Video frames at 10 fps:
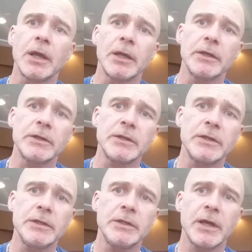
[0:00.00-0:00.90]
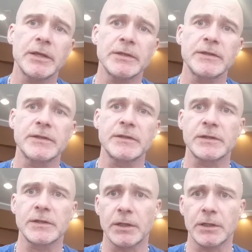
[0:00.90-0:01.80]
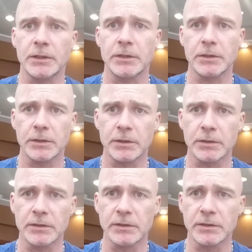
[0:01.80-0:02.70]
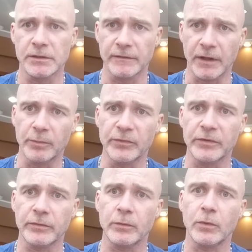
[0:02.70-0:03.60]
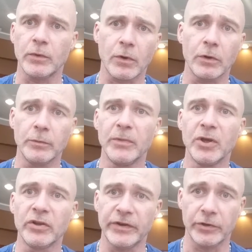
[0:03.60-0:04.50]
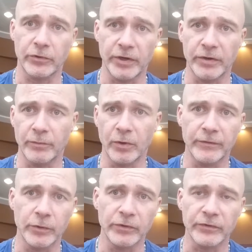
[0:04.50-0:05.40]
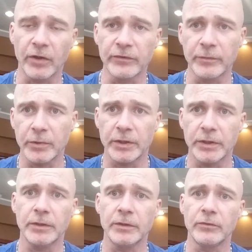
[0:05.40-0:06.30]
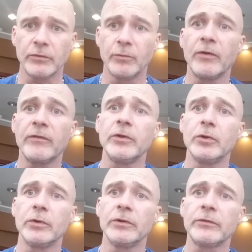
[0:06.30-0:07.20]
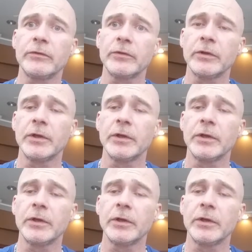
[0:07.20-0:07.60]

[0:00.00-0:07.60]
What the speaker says: and he has developed what are called military-grade remote viewers. Ultimately, the remote viewers